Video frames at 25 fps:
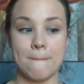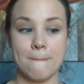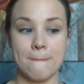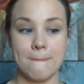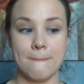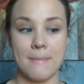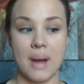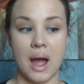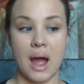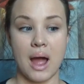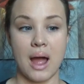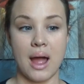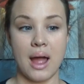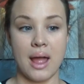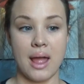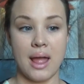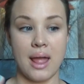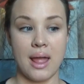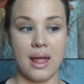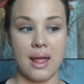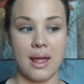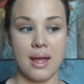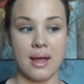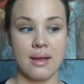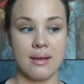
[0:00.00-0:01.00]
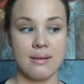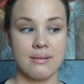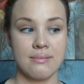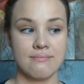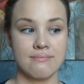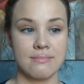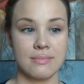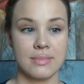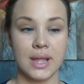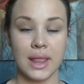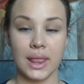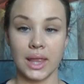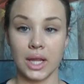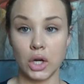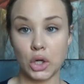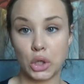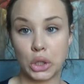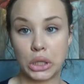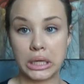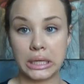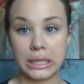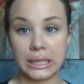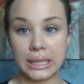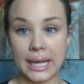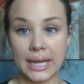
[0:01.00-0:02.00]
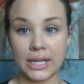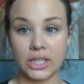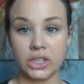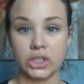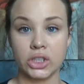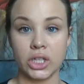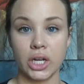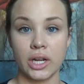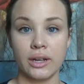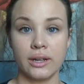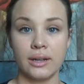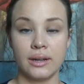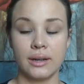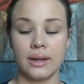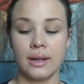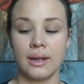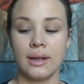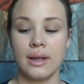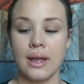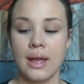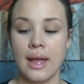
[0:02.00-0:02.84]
my little collection,